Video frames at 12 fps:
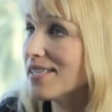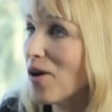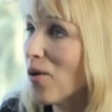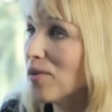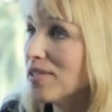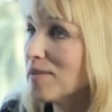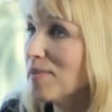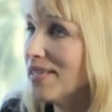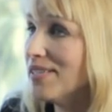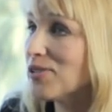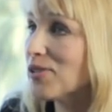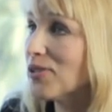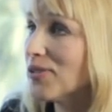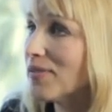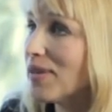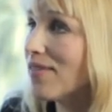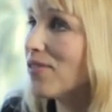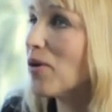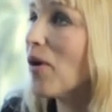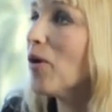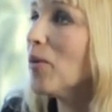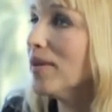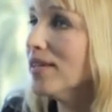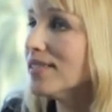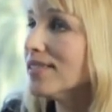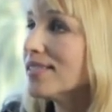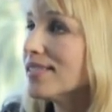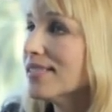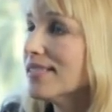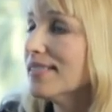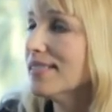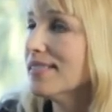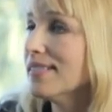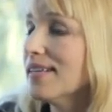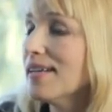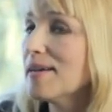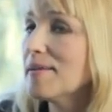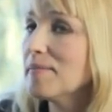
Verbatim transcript: always yeah. been true. Whatever your home is. Mm-hmm. Um,